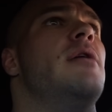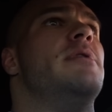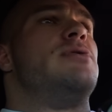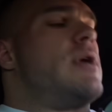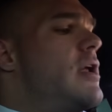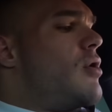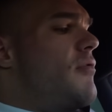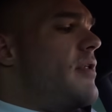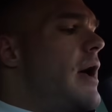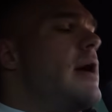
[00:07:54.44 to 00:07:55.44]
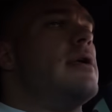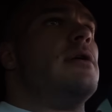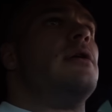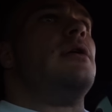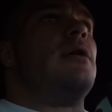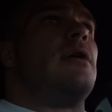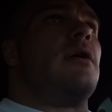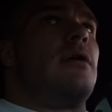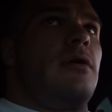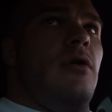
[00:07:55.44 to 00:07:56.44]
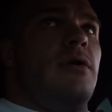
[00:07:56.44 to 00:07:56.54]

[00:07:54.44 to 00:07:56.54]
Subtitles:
It's okay to go flat. You know,